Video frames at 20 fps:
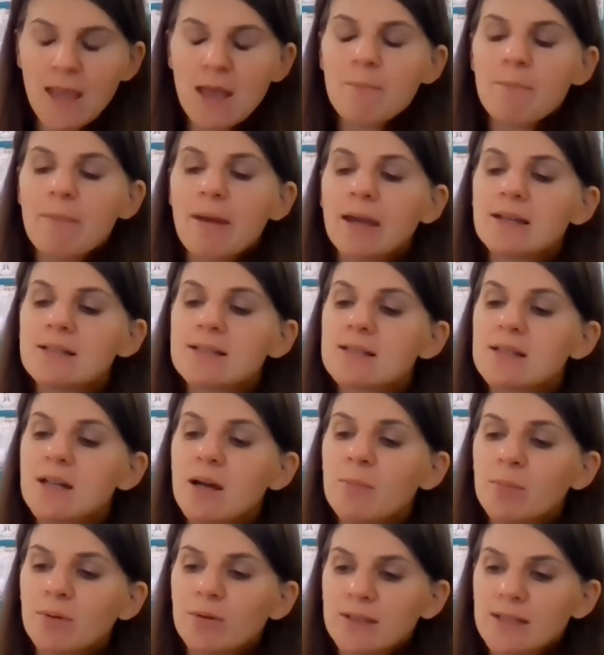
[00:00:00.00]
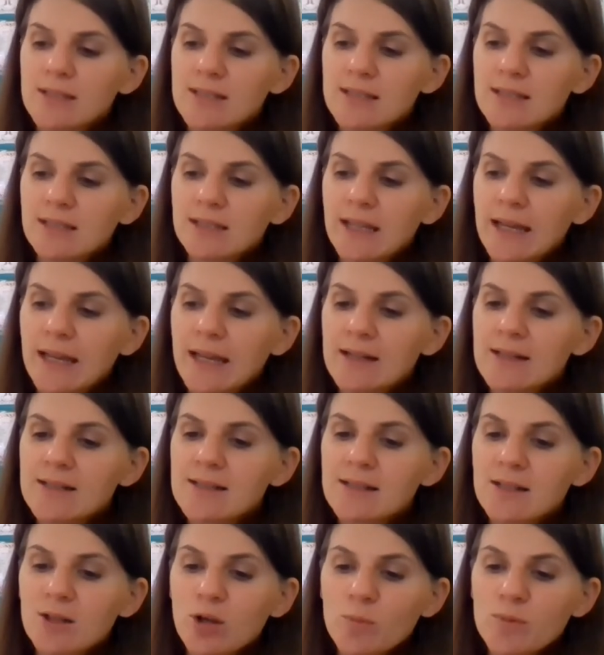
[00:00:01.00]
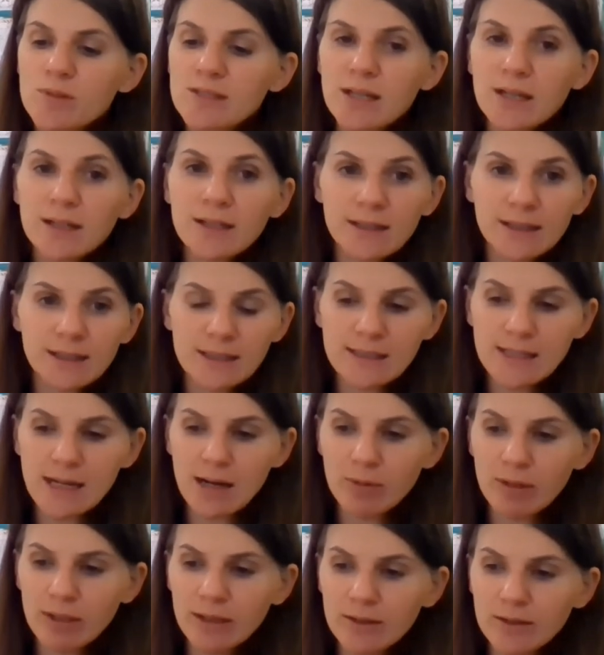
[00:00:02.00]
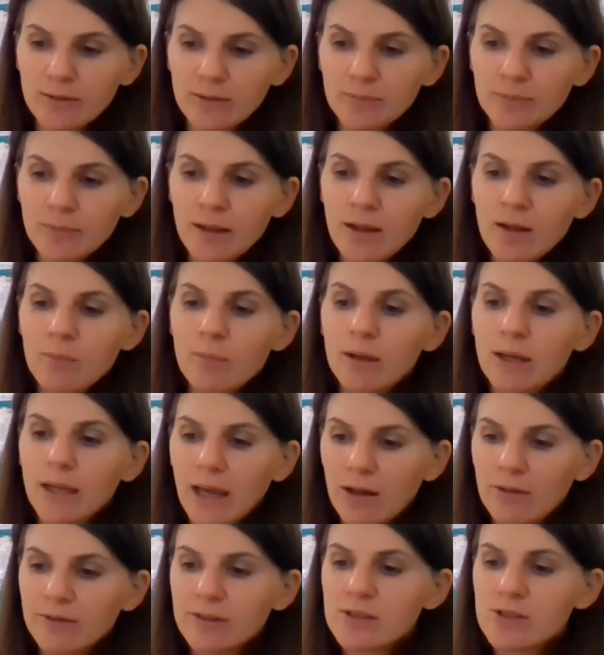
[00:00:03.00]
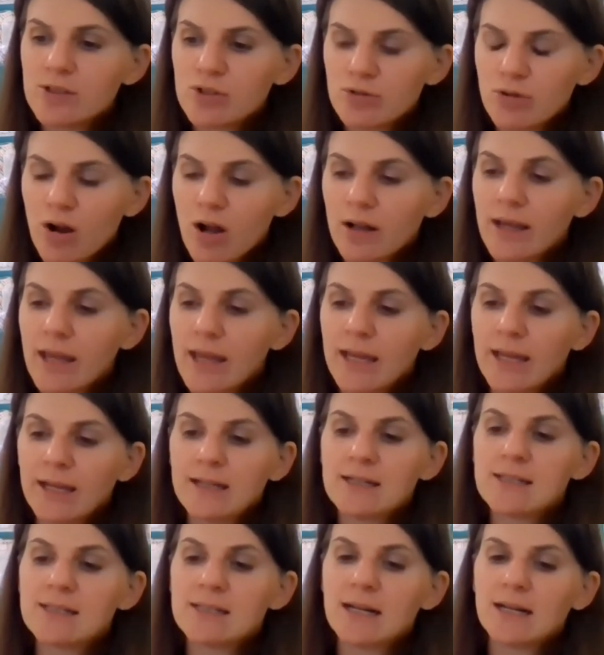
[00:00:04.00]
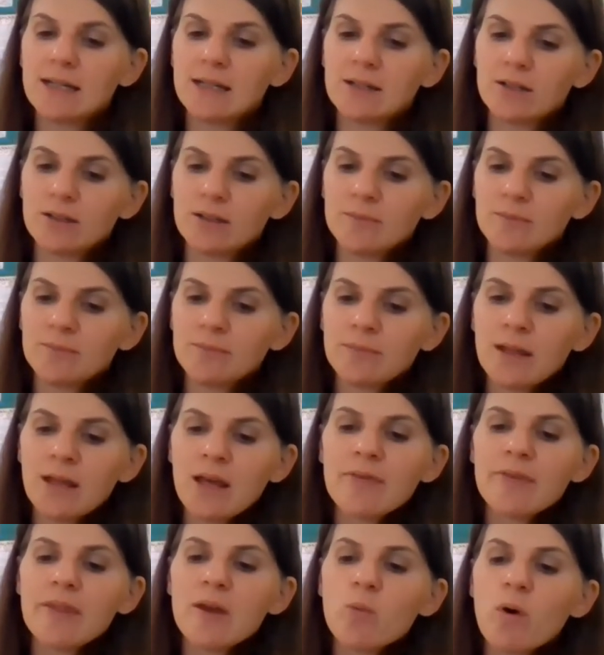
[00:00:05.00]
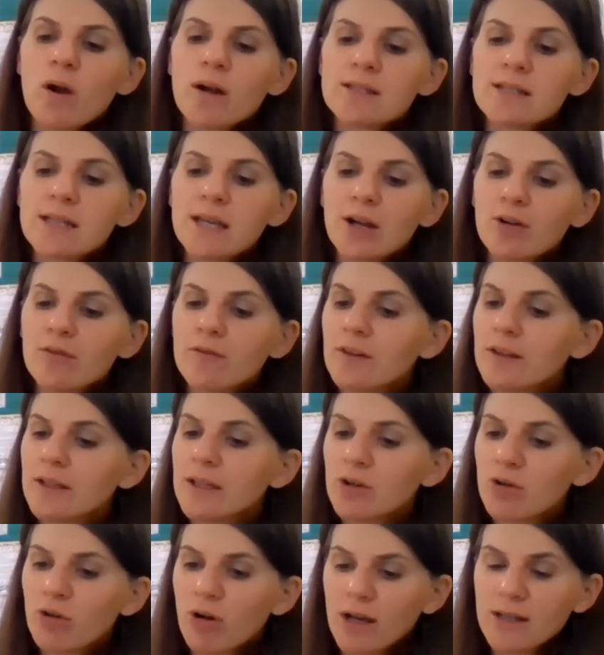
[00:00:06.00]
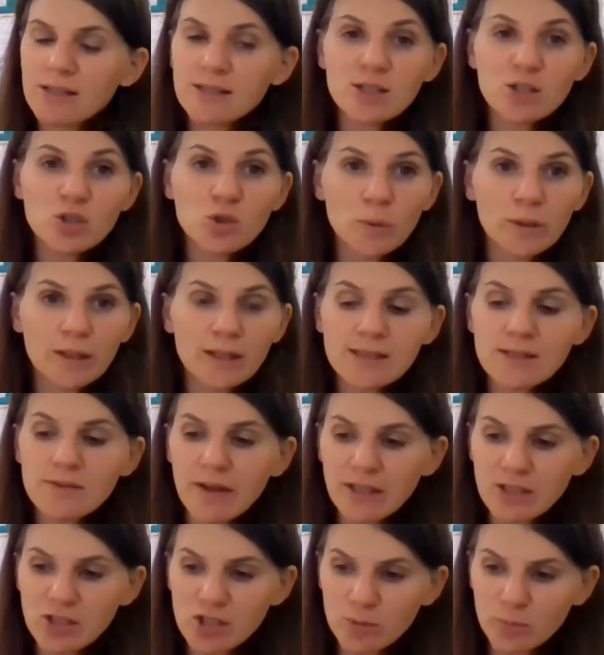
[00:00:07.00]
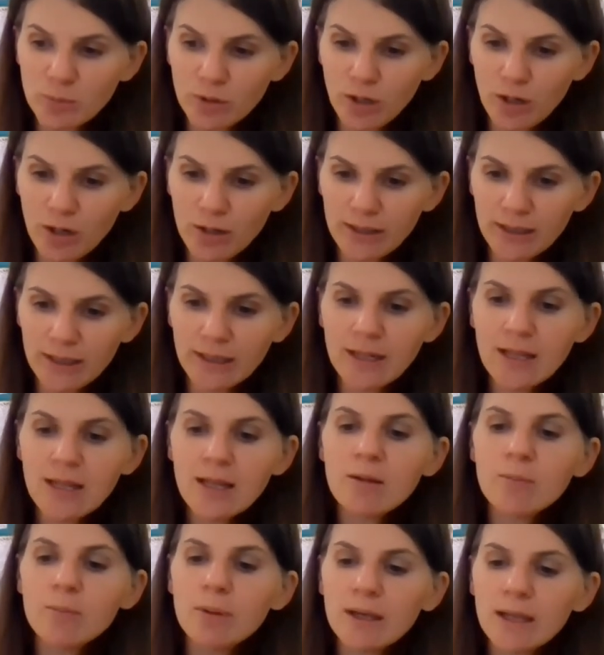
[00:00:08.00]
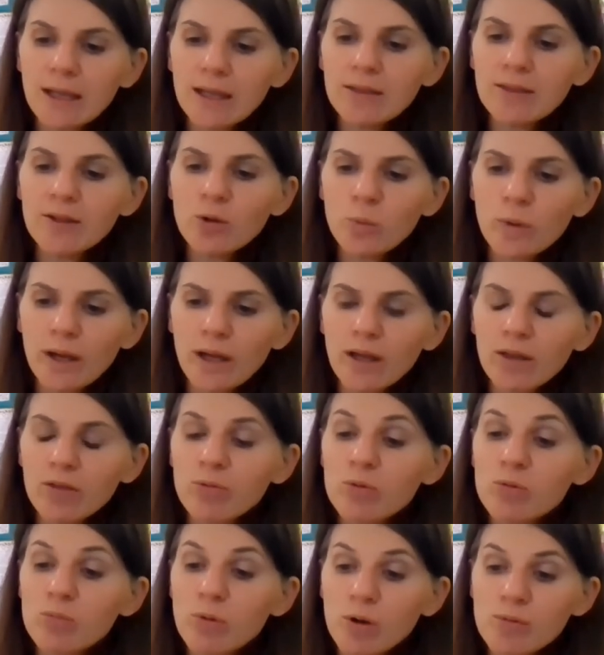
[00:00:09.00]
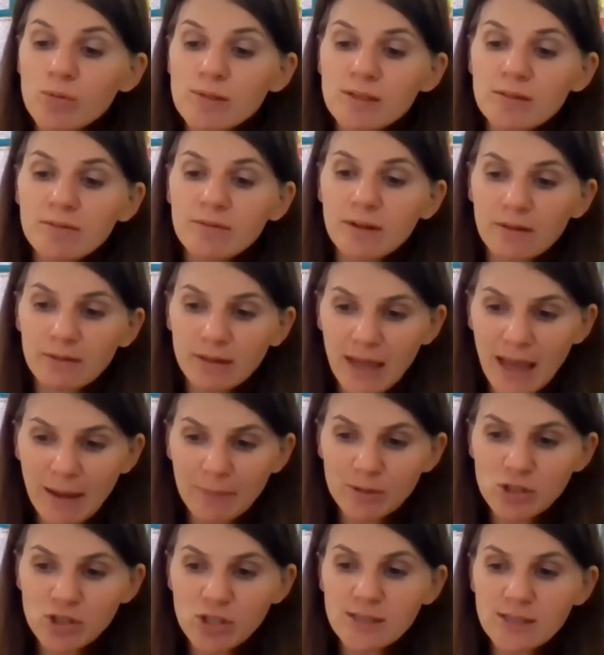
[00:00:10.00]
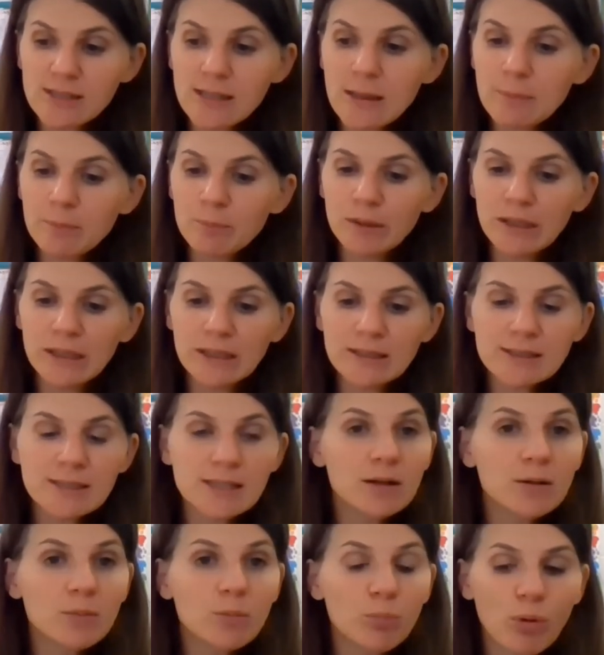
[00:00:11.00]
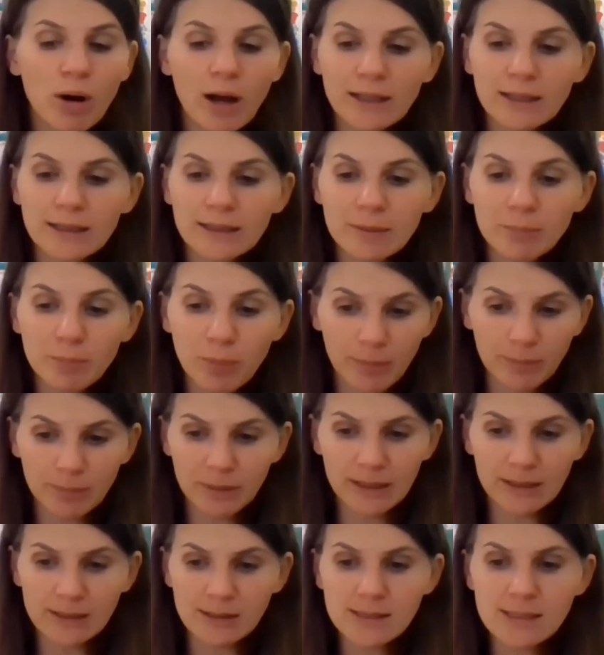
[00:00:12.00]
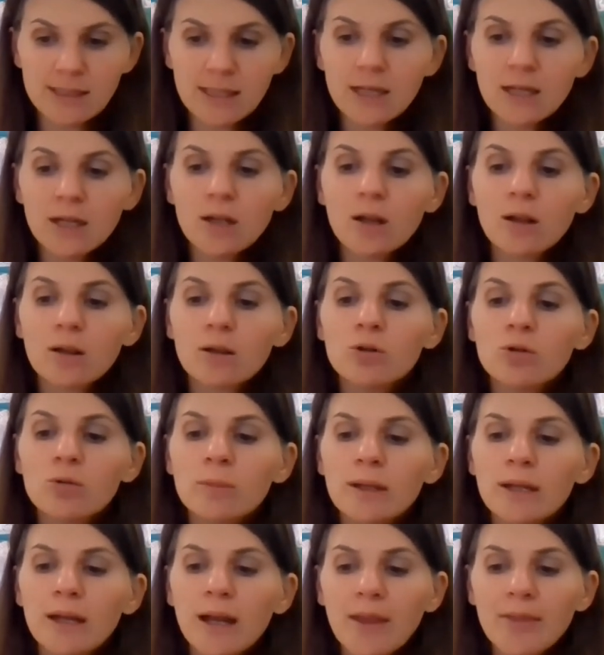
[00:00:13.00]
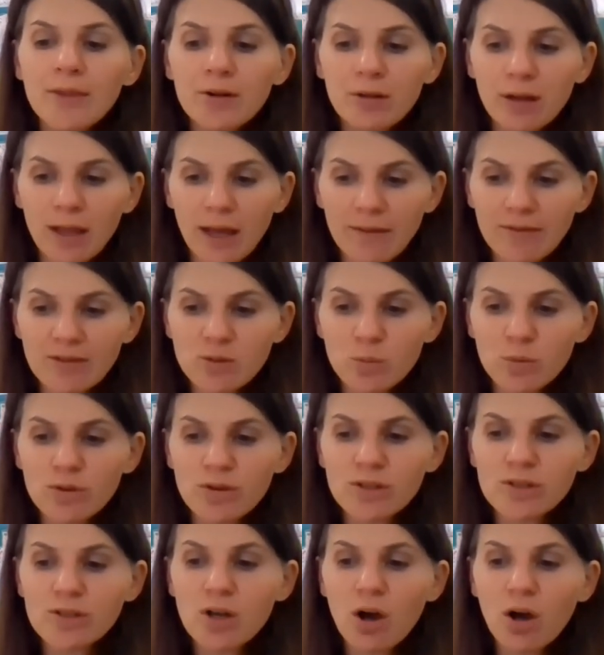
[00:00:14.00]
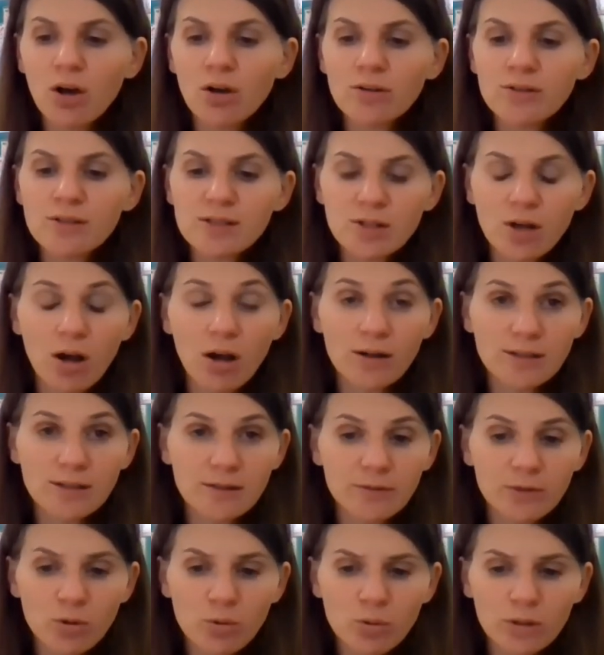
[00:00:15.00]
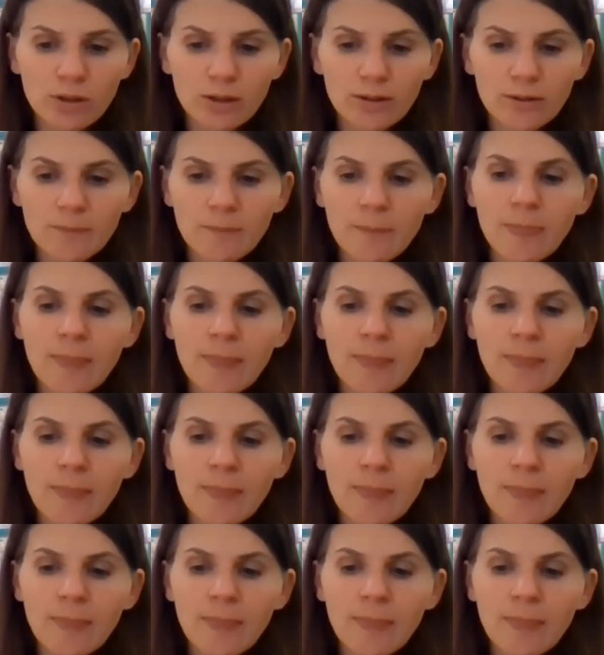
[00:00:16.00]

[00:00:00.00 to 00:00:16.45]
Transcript: Meg stumbled as the land sloped suddenly downhill, but Calvin's strong hand steadied her. They walked carefully across the twins' vegetable garden, picking their way through rows of cabbages, beets, broccoli, pumpkins. Looming on their left were the tall stalks of corn.